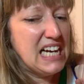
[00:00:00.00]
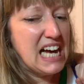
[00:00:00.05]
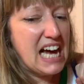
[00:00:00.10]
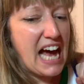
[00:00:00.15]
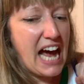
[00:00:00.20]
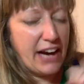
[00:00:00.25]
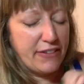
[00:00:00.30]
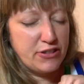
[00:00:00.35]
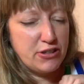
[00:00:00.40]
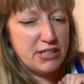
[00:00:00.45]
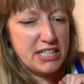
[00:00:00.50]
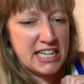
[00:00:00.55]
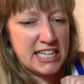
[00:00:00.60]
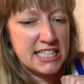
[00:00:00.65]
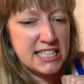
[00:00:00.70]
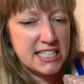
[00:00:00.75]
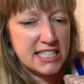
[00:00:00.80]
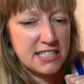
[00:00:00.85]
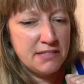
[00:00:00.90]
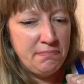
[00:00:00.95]

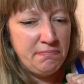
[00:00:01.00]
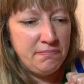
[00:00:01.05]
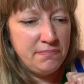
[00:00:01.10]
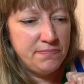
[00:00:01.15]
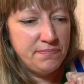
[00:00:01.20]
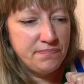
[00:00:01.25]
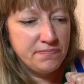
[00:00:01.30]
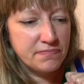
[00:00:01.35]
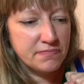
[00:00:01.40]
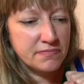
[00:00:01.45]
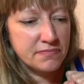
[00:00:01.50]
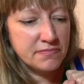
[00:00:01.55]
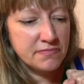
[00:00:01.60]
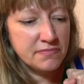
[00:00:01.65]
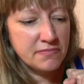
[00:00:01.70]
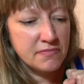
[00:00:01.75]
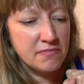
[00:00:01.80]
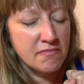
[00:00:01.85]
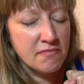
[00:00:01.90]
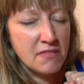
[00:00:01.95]
aftertaste.
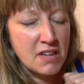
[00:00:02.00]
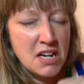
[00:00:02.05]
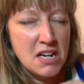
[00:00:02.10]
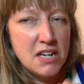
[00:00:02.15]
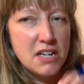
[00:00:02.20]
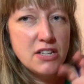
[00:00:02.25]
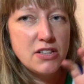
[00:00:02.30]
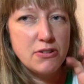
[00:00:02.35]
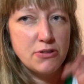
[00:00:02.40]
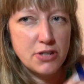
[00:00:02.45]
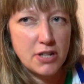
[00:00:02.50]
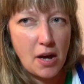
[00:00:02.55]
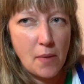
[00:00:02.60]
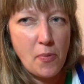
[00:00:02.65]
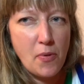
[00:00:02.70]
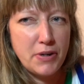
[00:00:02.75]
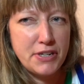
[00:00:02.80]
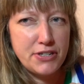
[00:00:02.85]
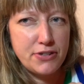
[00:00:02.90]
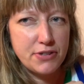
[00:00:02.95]
There's a couple
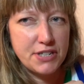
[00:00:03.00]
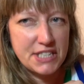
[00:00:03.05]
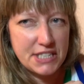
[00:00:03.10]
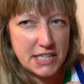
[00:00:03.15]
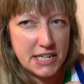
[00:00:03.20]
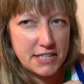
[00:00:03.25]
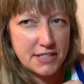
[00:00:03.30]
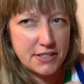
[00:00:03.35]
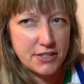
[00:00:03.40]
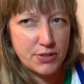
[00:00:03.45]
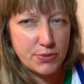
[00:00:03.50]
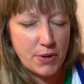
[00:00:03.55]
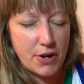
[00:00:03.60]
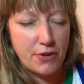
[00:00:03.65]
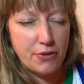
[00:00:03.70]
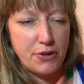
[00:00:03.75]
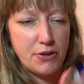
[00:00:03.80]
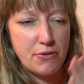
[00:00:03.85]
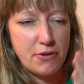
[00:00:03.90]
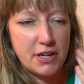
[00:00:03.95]
ways you can taste as well.
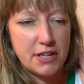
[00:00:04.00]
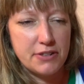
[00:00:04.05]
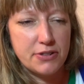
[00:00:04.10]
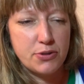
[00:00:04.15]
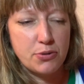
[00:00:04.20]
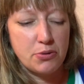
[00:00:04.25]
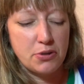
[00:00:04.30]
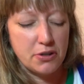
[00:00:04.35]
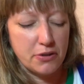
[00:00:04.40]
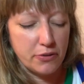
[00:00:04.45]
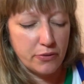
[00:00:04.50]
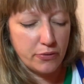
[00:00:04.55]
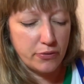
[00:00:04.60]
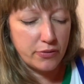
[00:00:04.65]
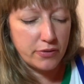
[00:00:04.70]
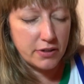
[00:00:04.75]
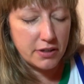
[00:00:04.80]
You can sort of